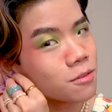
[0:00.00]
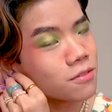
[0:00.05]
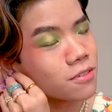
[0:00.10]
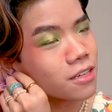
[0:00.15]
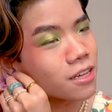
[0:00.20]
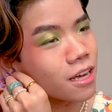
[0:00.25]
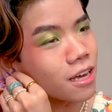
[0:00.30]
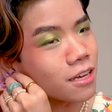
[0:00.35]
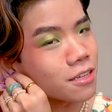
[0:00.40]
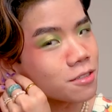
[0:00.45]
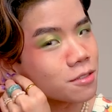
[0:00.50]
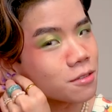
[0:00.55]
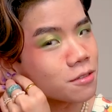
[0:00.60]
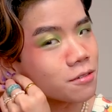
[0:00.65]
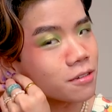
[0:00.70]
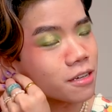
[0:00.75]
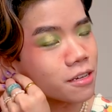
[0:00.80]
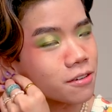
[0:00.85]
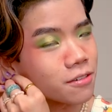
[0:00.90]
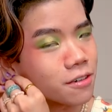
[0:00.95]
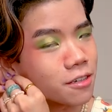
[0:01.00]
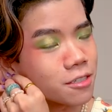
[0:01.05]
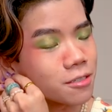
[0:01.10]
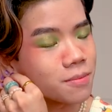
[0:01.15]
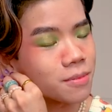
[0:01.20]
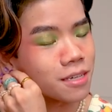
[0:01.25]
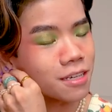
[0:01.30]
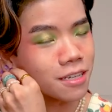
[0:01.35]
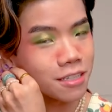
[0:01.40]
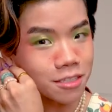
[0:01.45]
Moving Castle earrings,
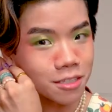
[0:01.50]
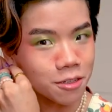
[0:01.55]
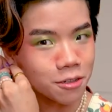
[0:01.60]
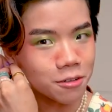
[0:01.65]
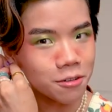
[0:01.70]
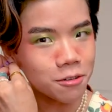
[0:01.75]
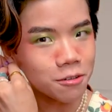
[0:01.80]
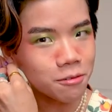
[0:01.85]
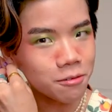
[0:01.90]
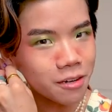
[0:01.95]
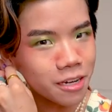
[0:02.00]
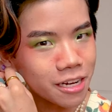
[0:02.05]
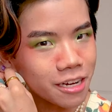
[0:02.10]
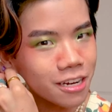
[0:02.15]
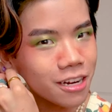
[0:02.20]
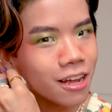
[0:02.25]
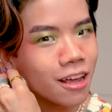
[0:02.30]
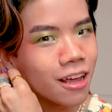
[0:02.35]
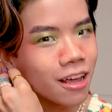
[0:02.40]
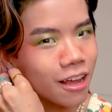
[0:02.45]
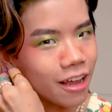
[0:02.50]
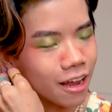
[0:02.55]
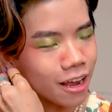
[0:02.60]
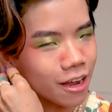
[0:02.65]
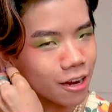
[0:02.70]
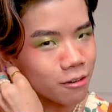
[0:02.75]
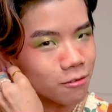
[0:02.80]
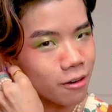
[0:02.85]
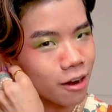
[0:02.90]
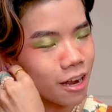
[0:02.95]
because they're green
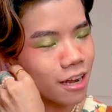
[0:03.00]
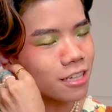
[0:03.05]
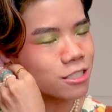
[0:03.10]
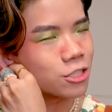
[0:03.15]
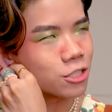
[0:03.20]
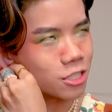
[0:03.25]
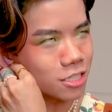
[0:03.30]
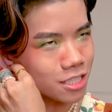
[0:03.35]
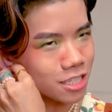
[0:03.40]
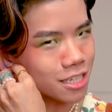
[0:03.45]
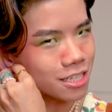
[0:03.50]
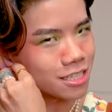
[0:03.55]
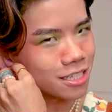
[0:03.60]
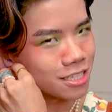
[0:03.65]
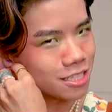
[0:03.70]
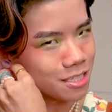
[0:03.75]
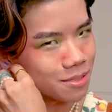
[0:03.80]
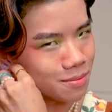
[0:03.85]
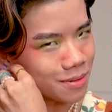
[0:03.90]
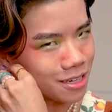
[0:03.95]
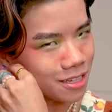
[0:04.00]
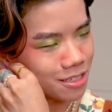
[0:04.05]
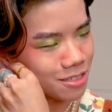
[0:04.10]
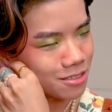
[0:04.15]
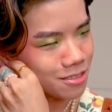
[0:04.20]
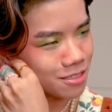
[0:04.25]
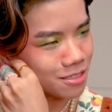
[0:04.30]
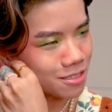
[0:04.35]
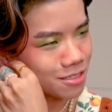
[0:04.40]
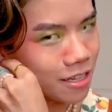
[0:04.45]
and red, just like these
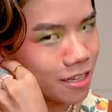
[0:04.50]
tomatoes.